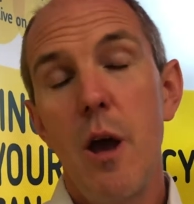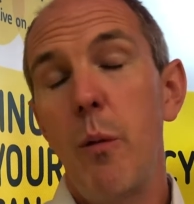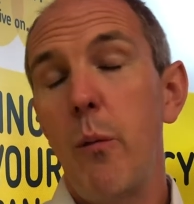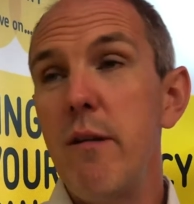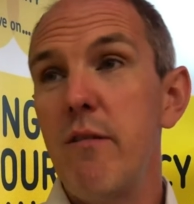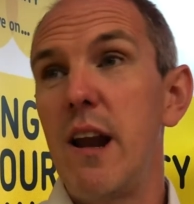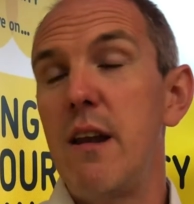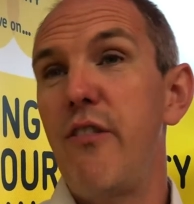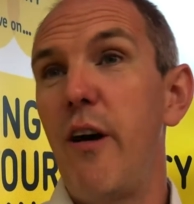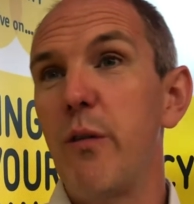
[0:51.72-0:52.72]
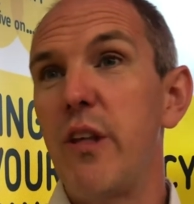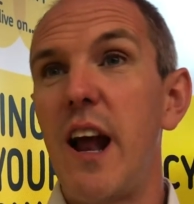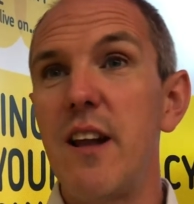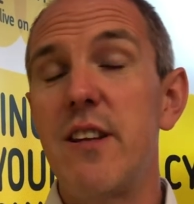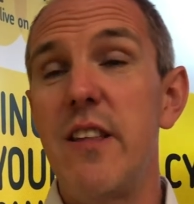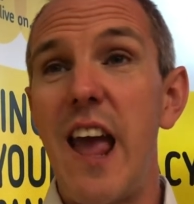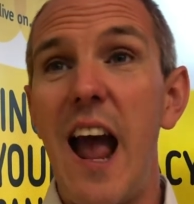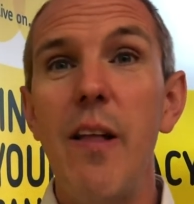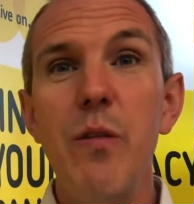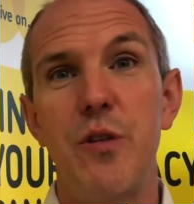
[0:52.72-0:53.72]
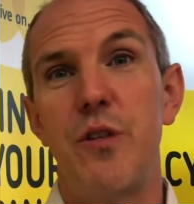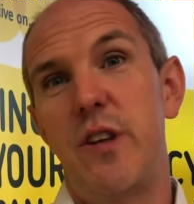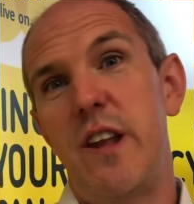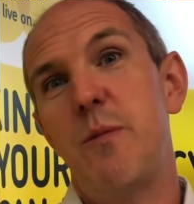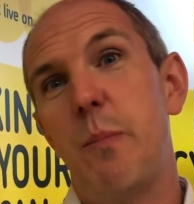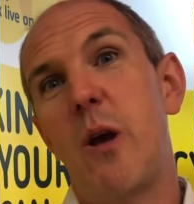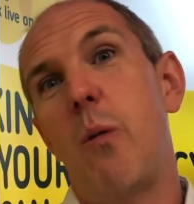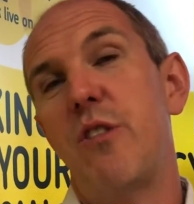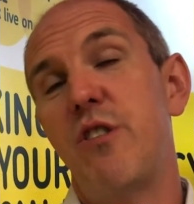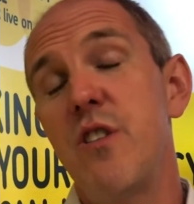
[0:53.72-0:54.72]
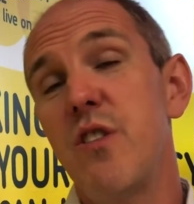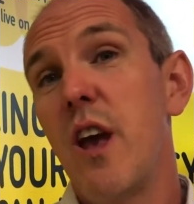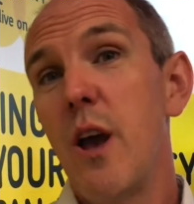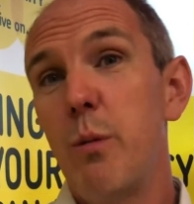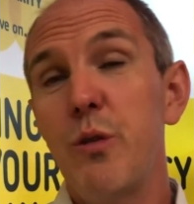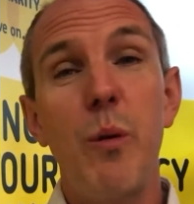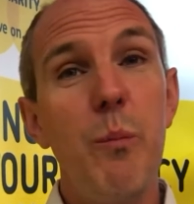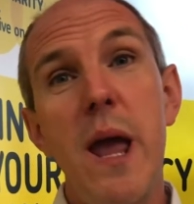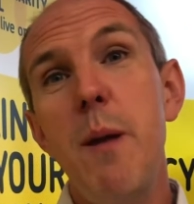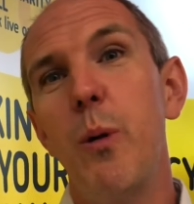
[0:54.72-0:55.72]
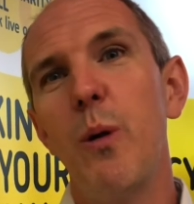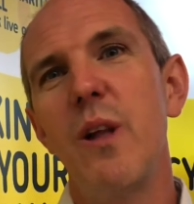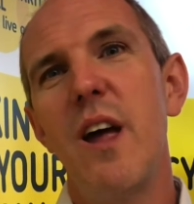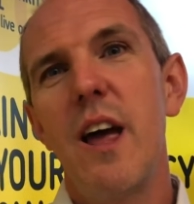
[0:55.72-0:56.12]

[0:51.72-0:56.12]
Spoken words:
But we really felt that actually the answer to these big questions was from people.